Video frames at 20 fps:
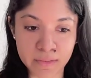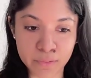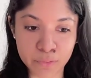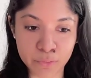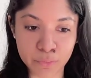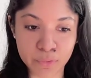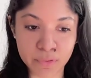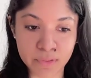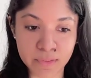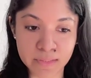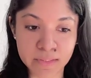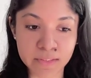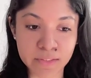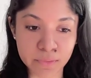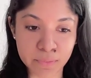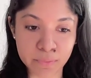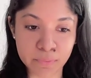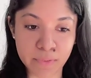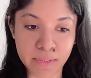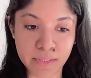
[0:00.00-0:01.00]
So
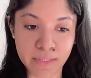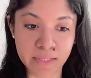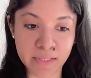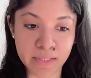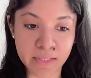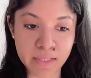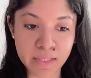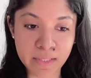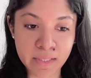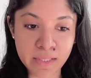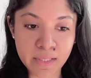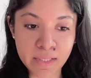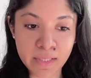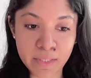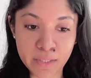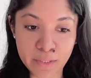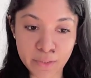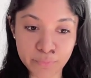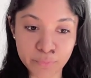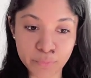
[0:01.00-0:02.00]
this way,
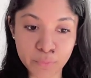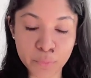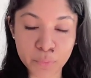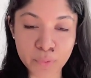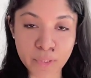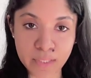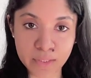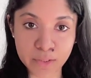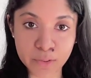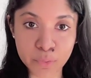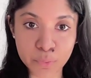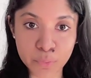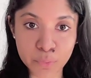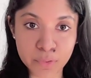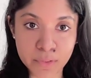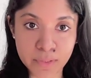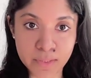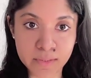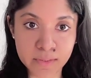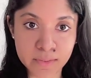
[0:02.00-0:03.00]
if you can do
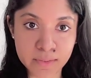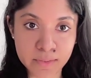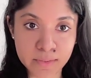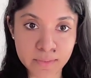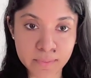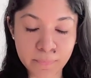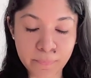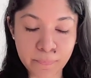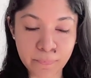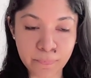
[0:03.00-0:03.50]
this,